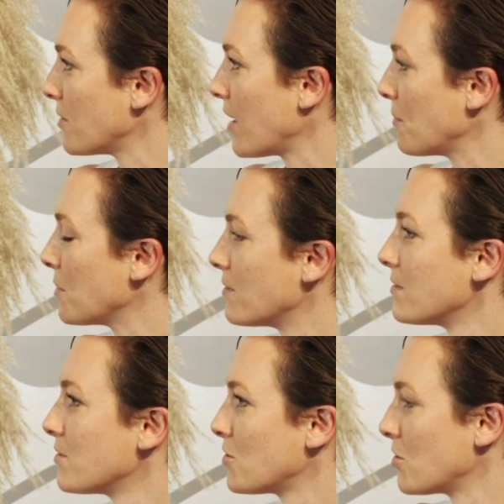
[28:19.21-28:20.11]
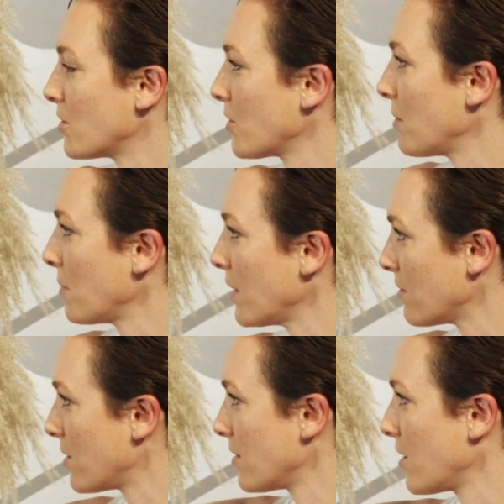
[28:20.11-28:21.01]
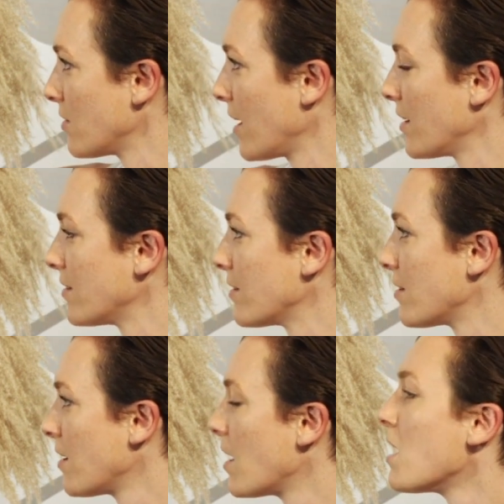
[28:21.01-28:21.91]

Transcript: the table to greet me and sticks out his hand. He says,